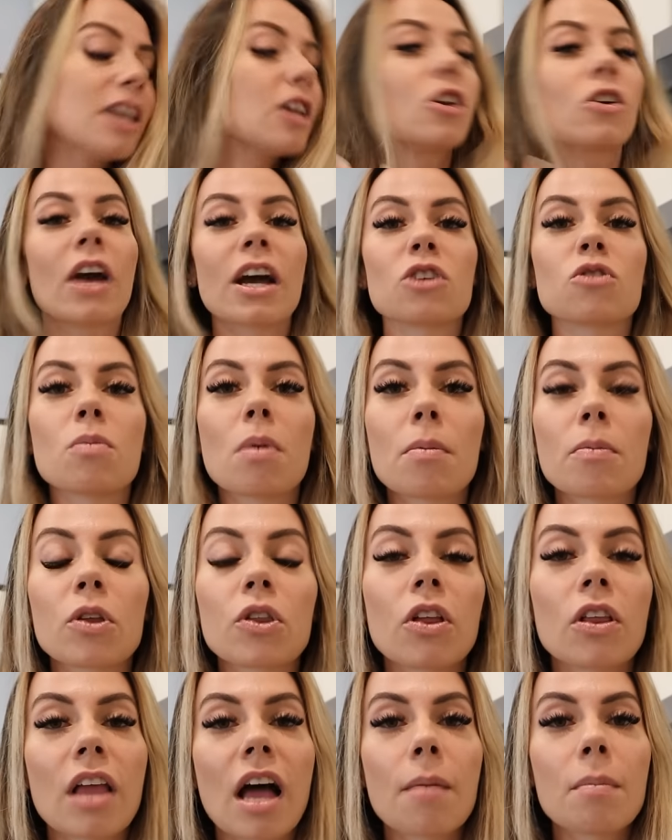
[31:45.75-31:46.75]
You guys remember
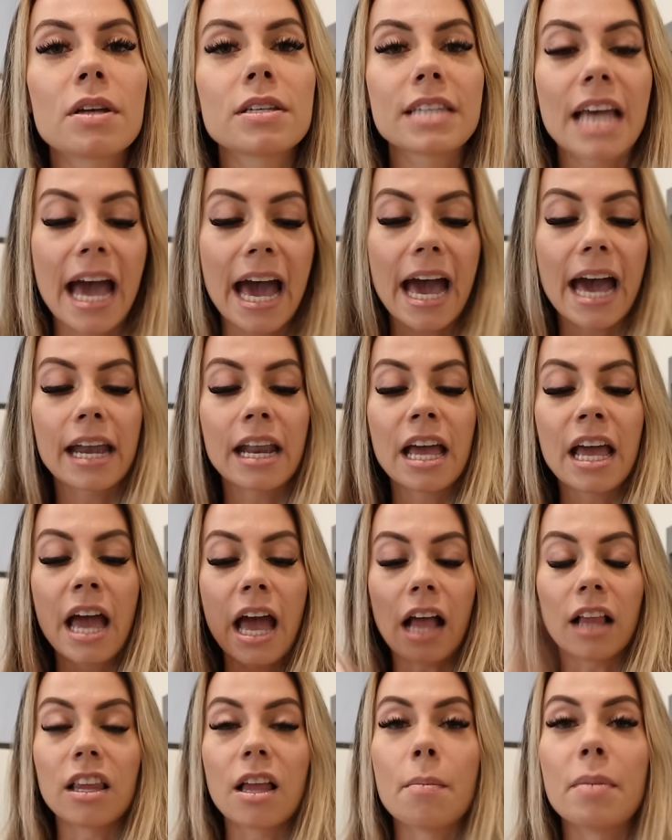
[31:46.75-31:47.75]
the llamas had
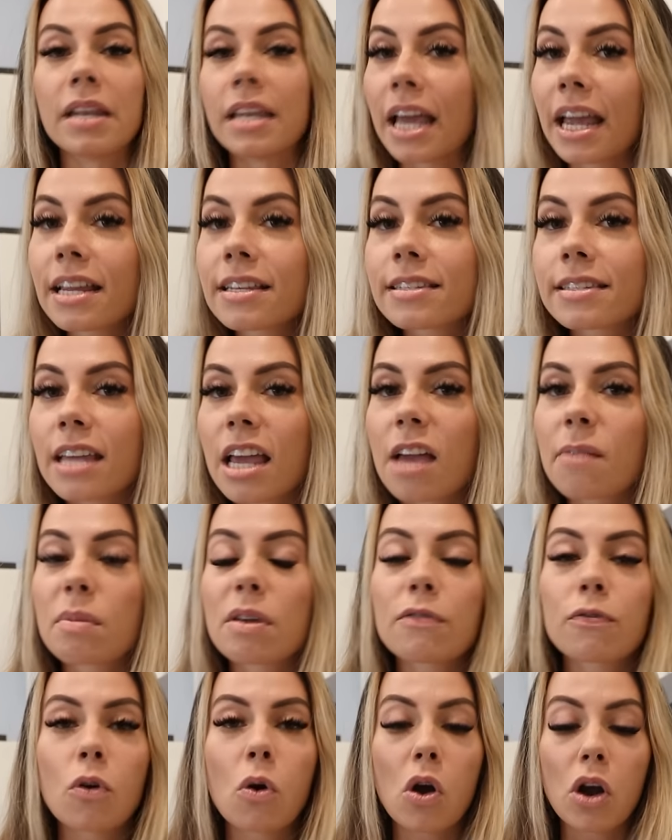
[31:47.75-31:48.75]
a lemonade stand
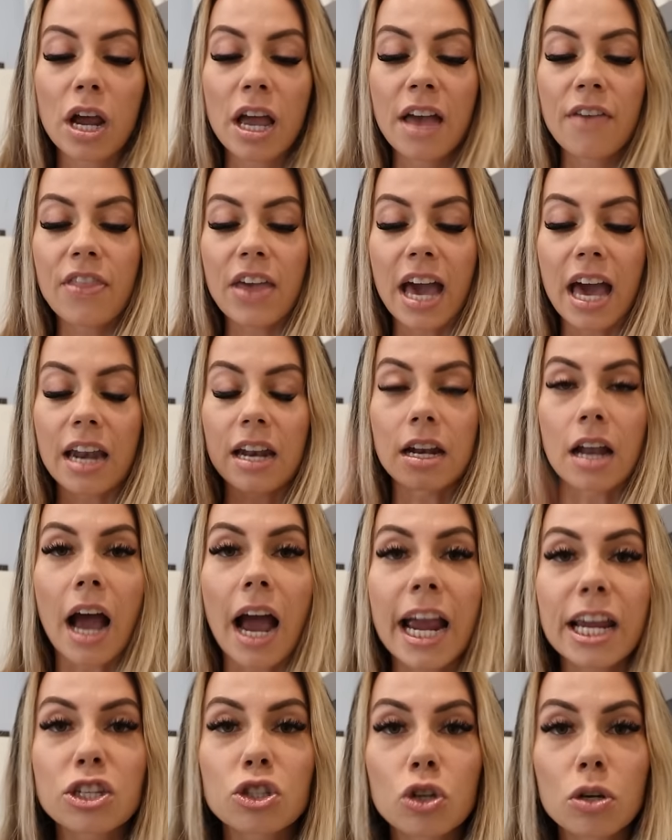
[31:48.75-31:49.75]
before, they had an
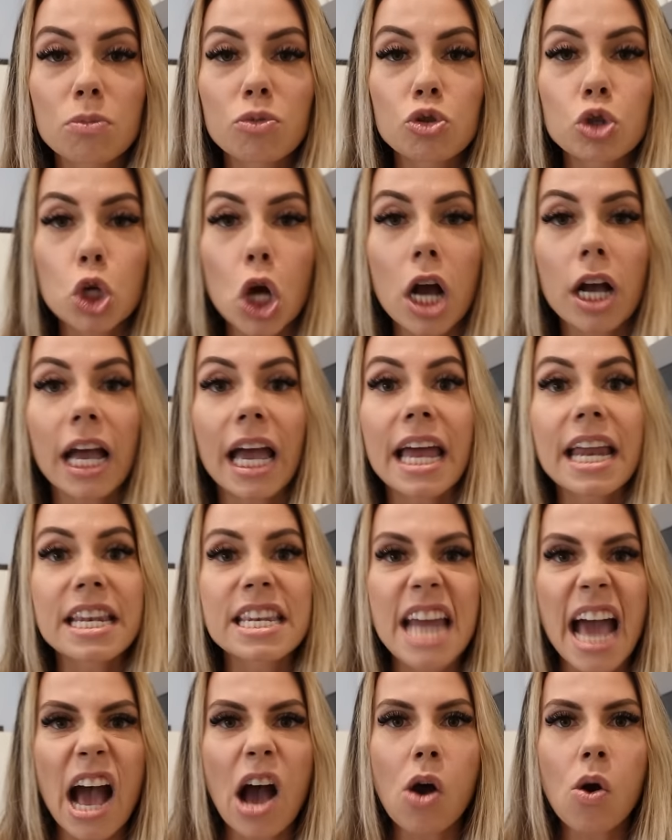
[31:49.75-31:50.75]
ice cream truck, and
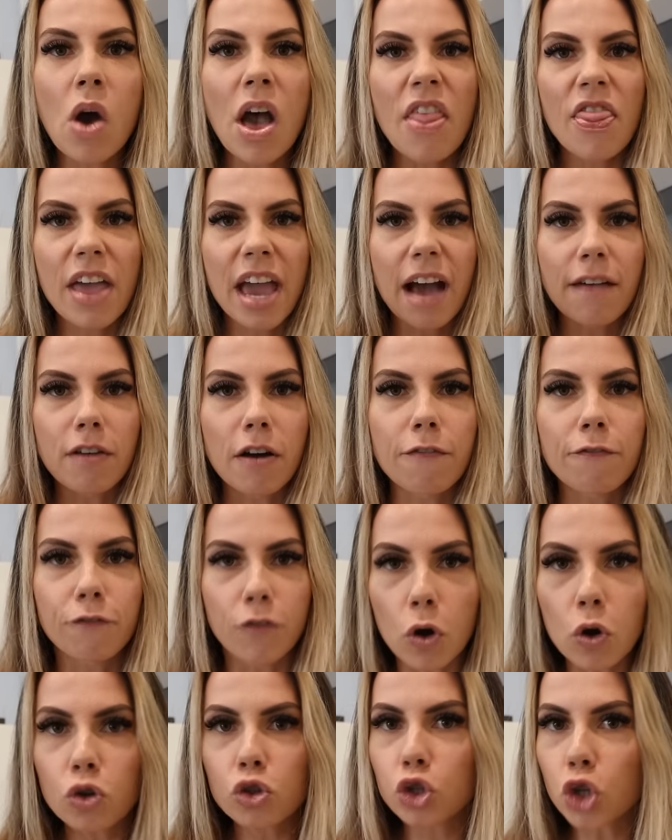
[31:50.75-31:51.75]
now they have a
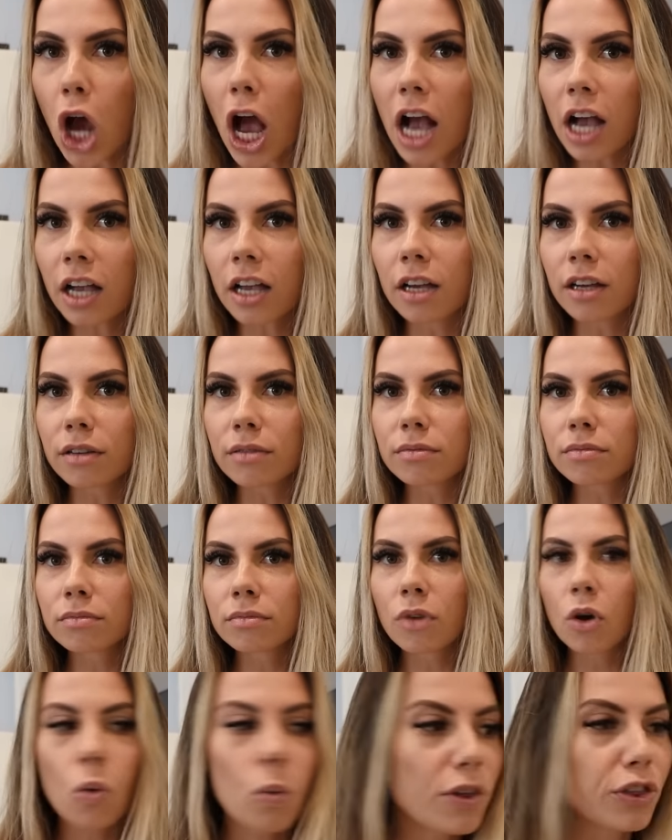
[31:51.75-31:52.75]
food truck
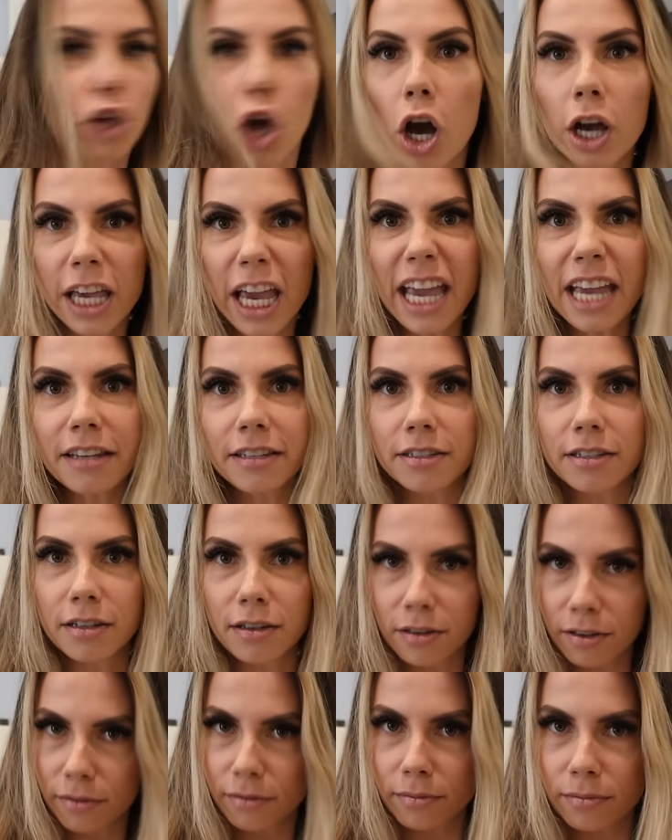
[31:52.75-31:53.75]
with cookies?
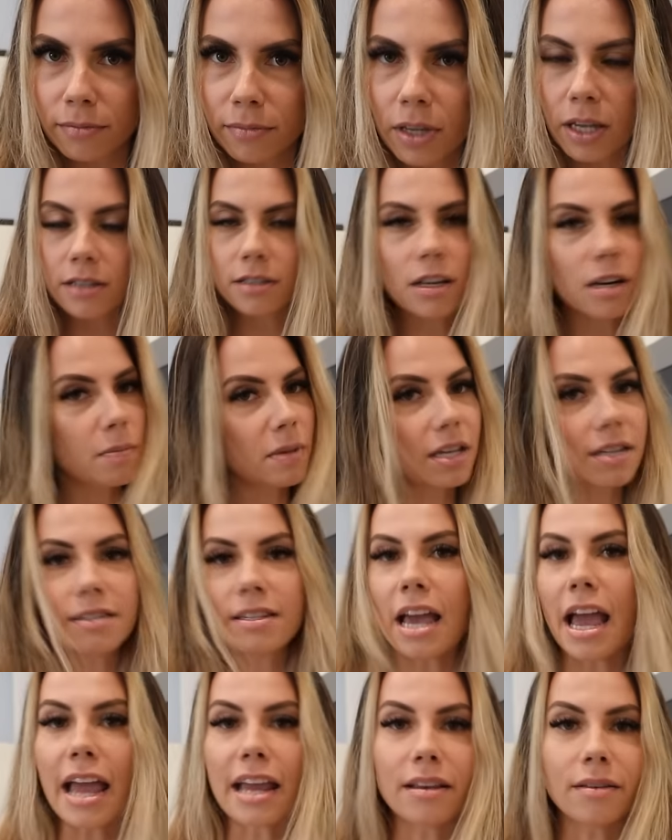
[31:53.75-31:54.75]
This is gonna be
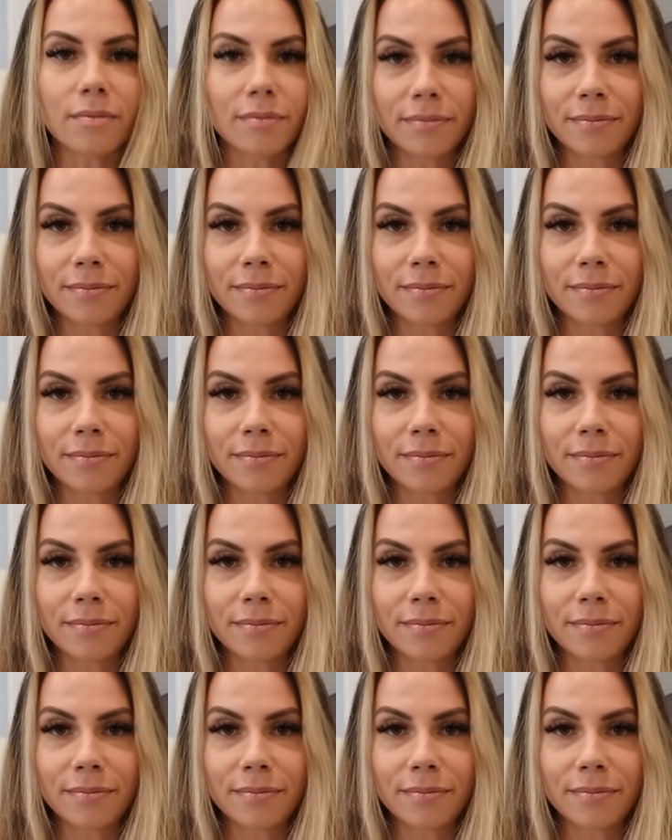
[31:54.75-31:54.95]
insane.